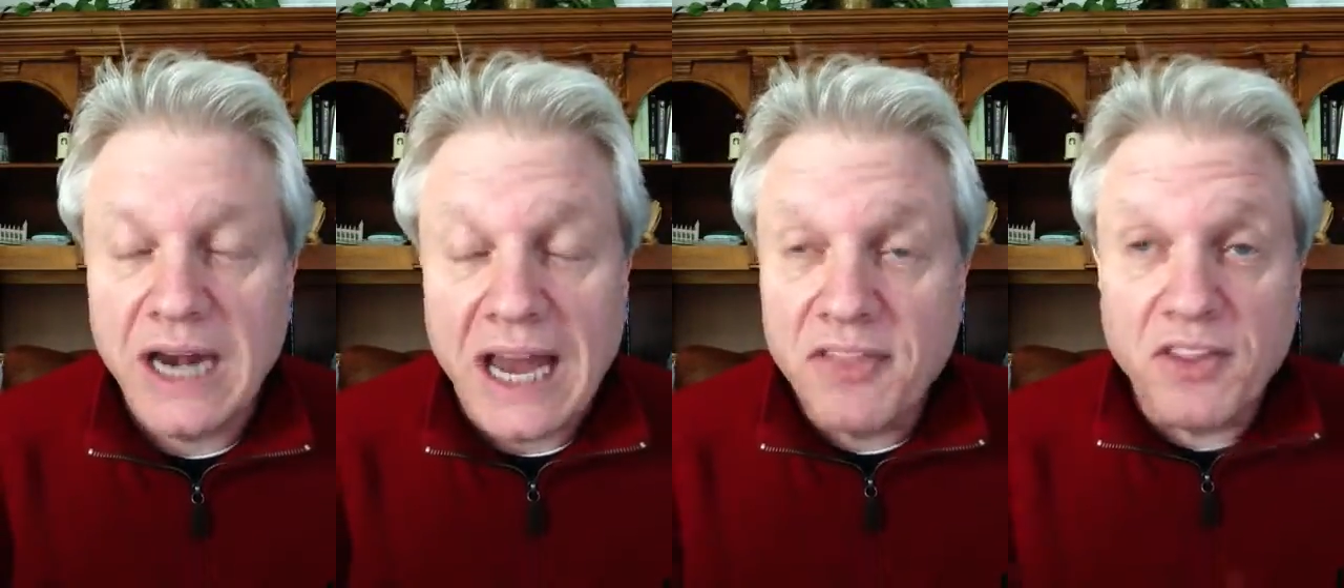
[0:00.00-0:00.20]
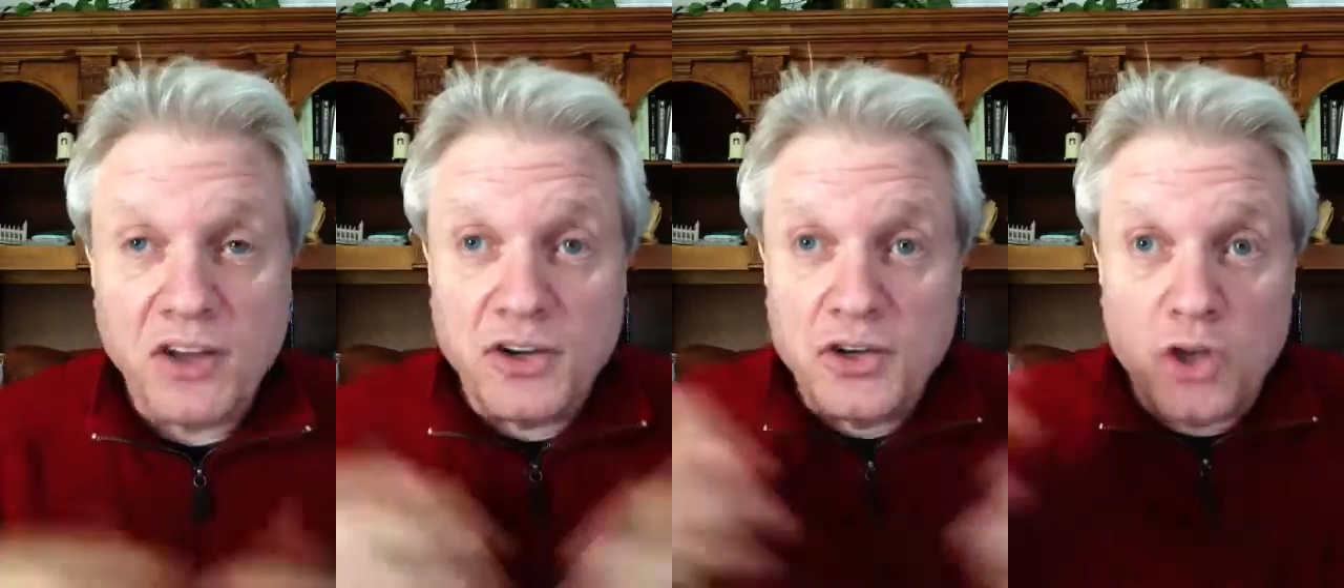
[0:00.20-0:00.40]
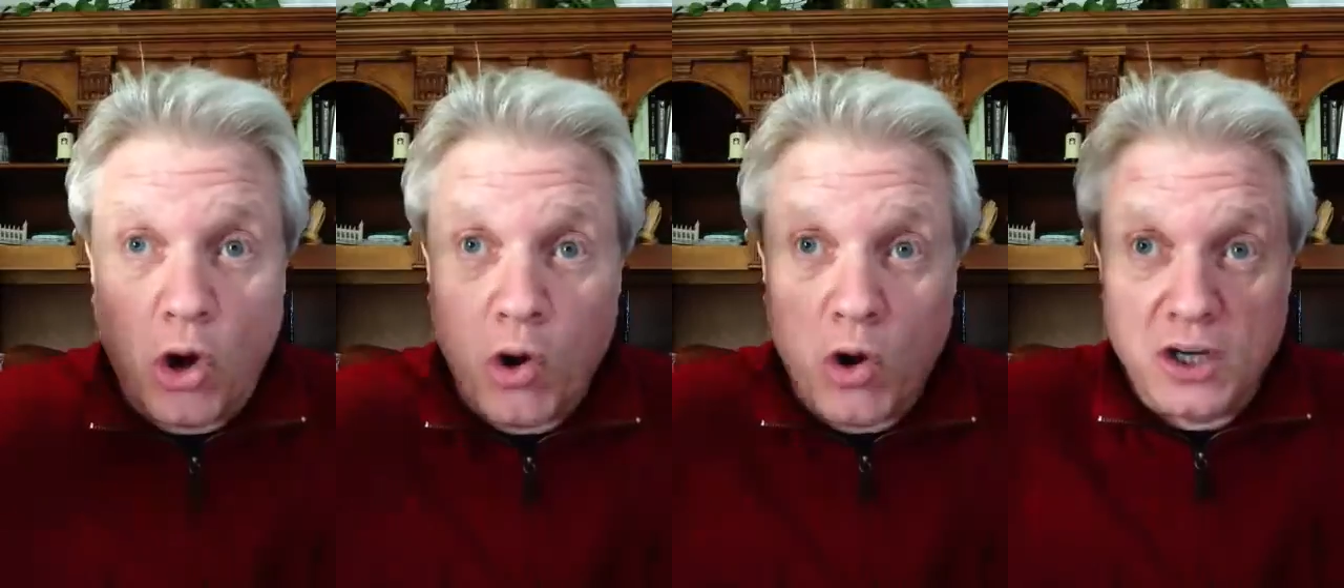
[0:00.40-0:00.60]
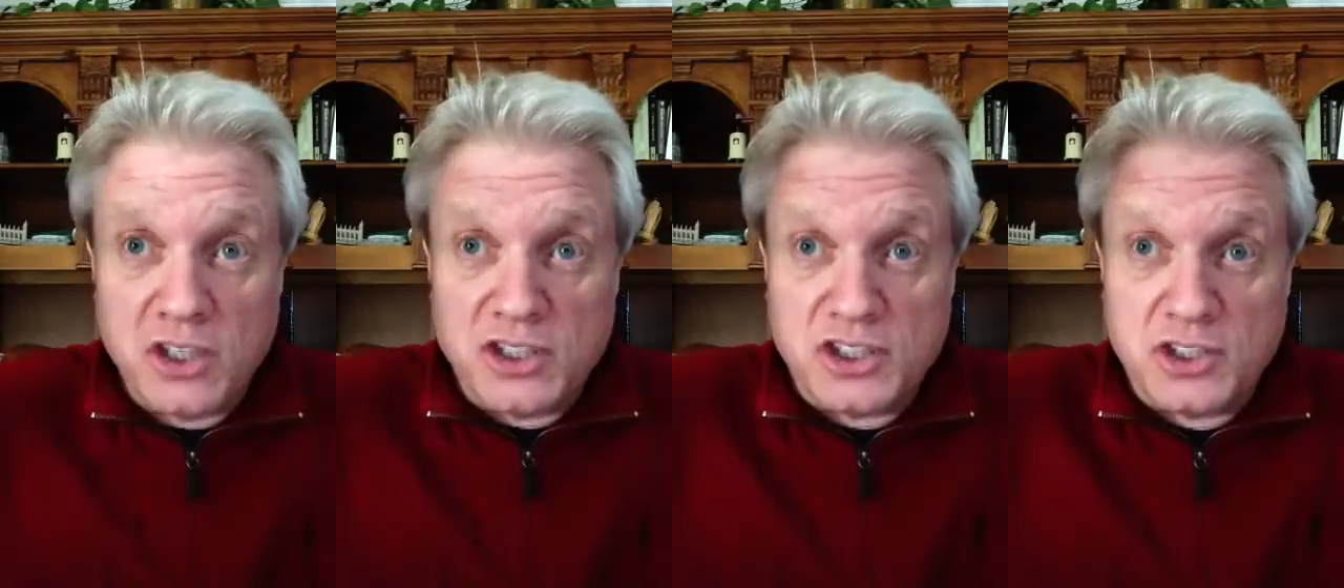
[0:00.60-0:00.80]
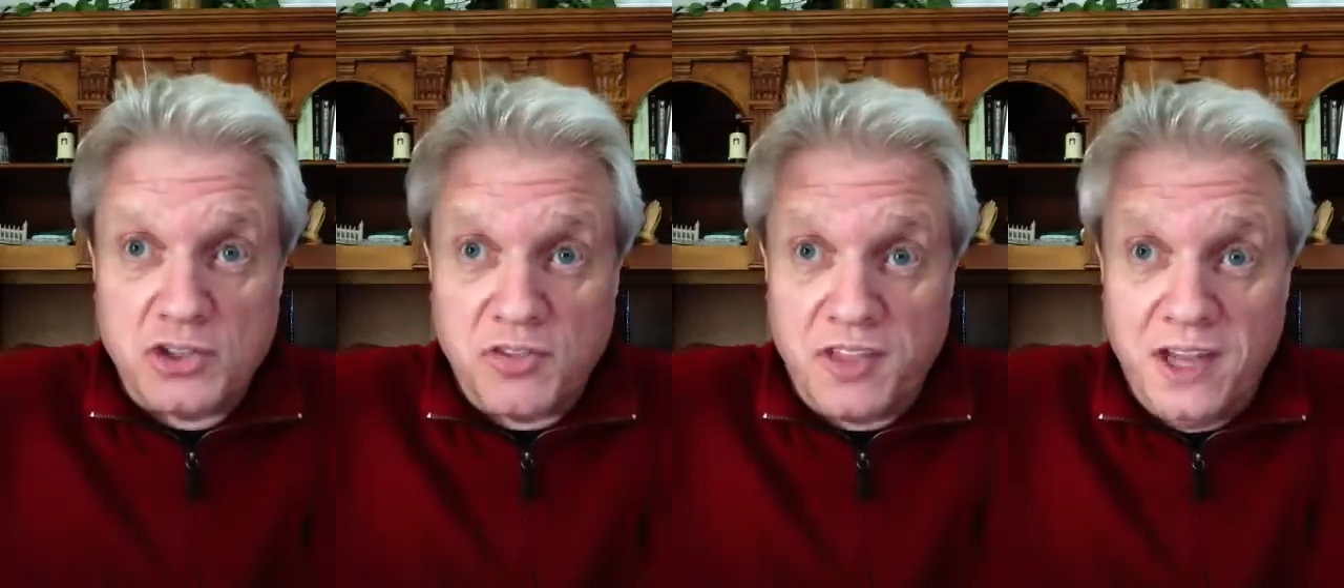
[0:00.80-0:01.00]
And the
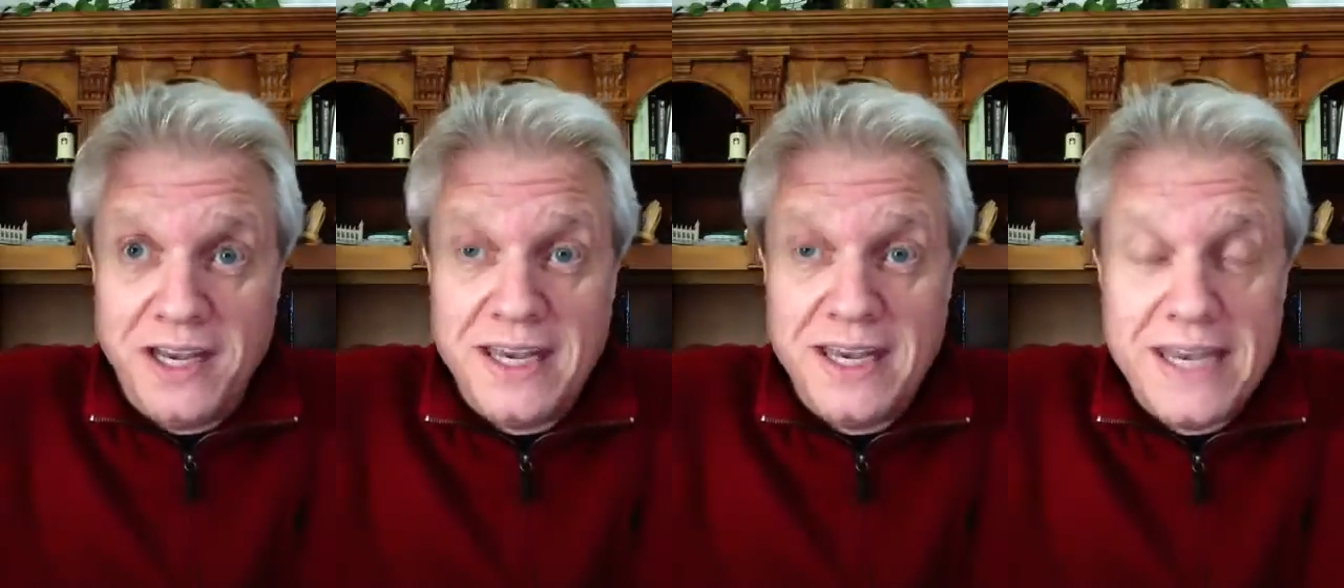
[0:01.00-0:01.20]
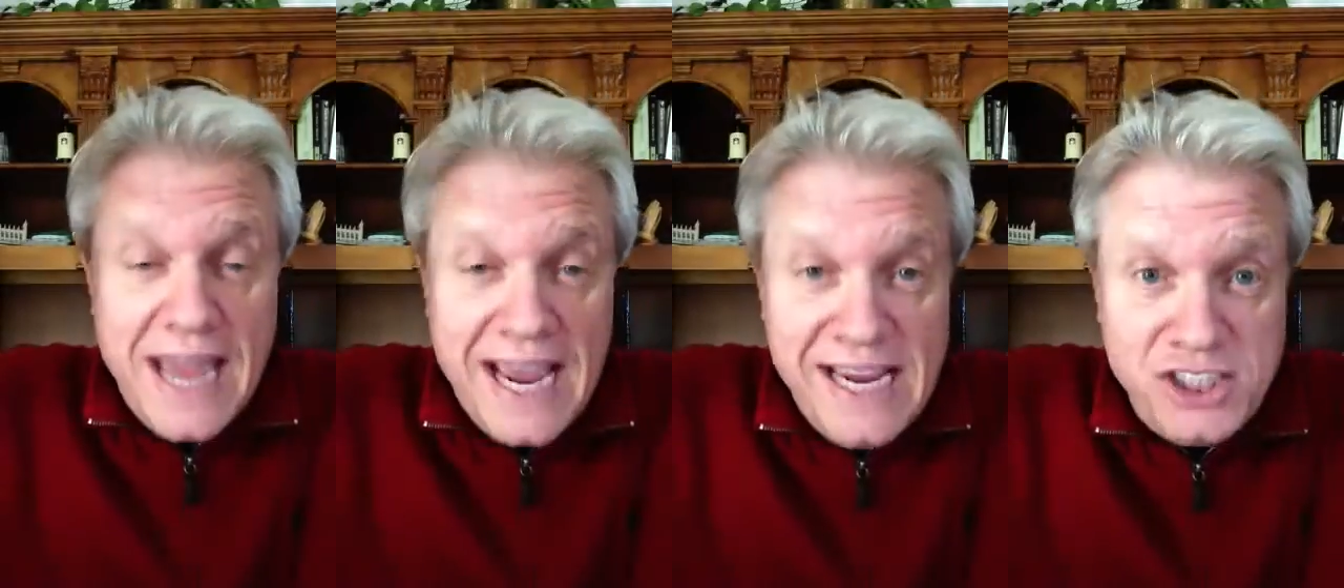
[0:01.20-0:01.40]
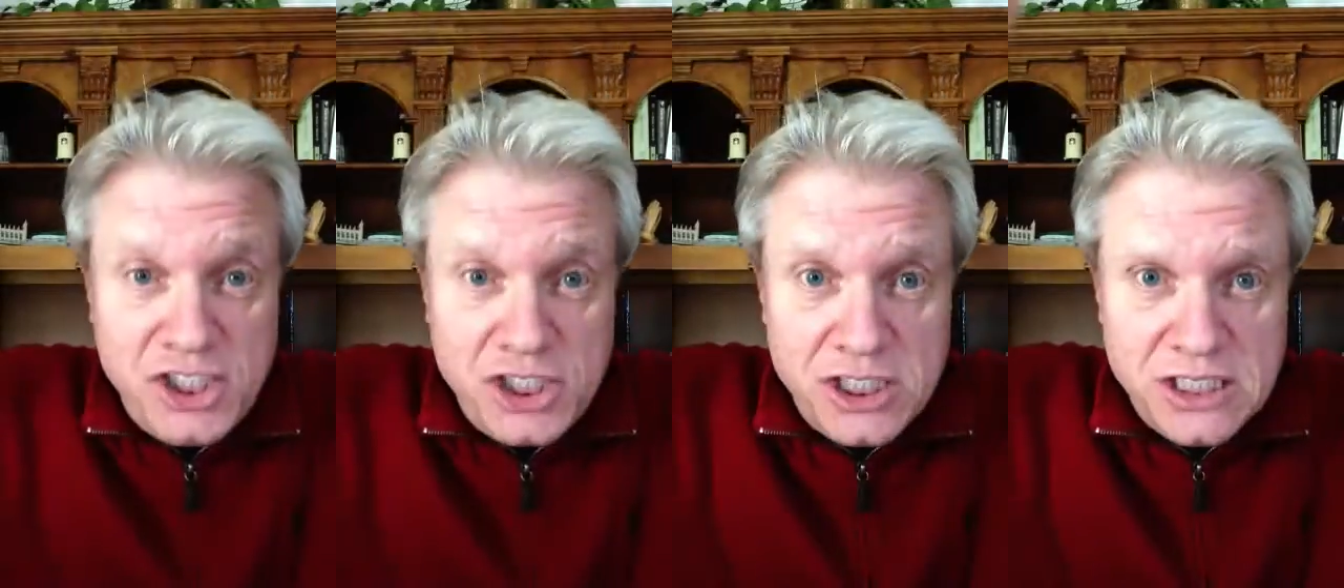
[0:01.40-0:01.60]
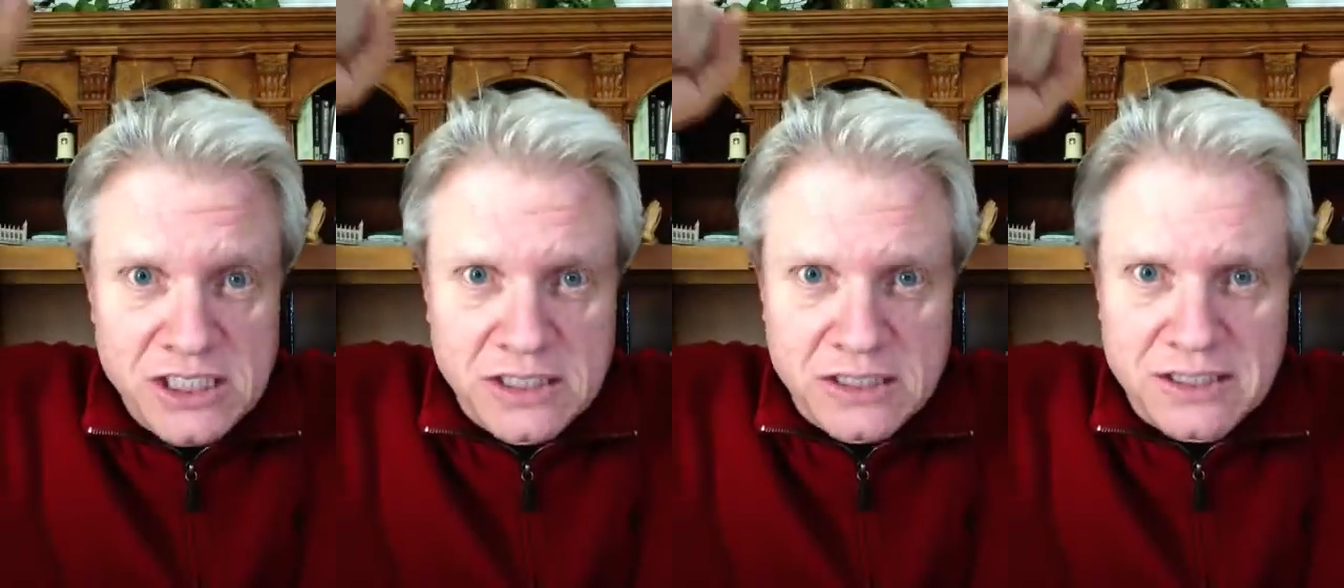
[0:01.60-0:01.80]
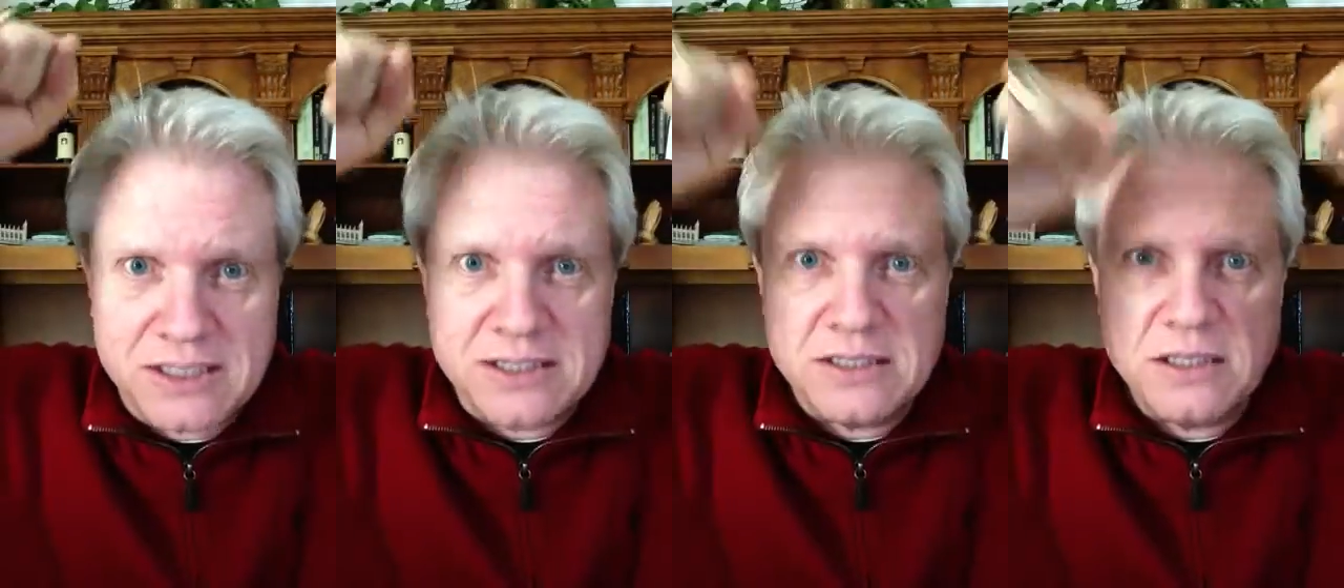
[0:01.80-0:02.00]
doors to the
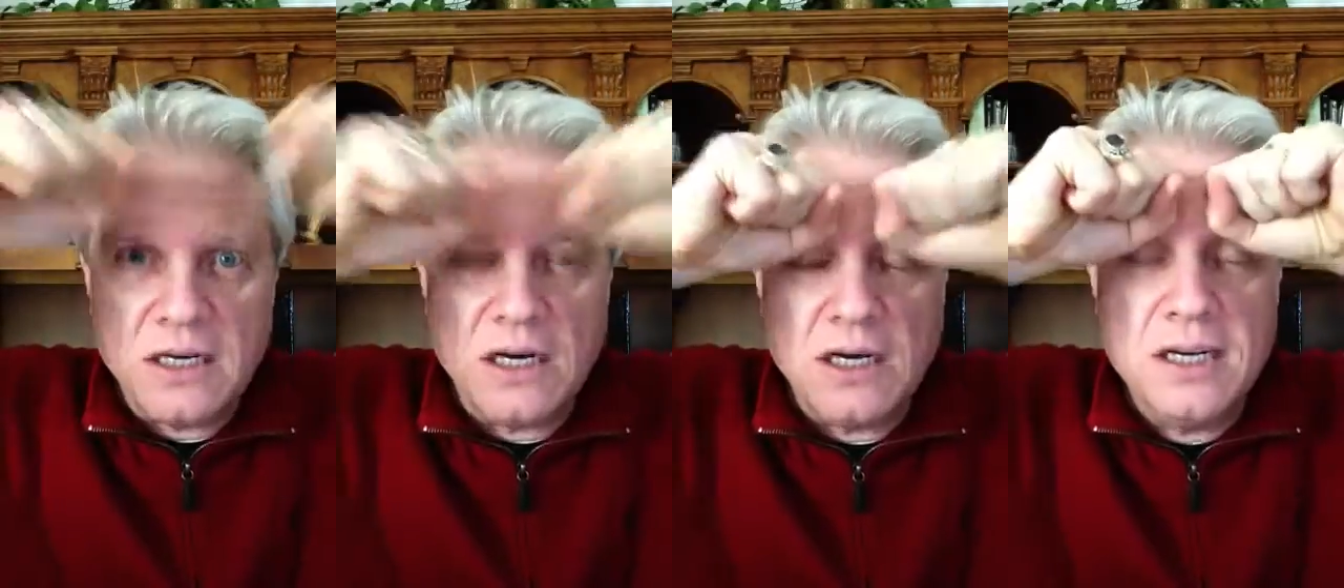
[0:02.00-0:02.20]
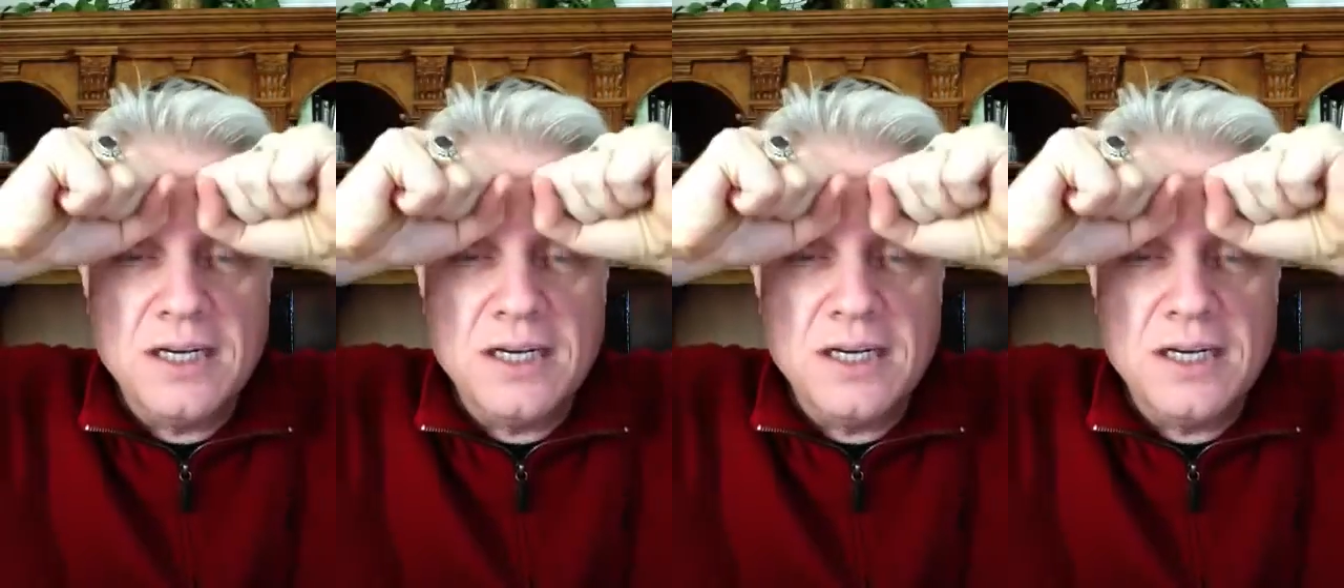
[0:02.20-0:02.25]
nations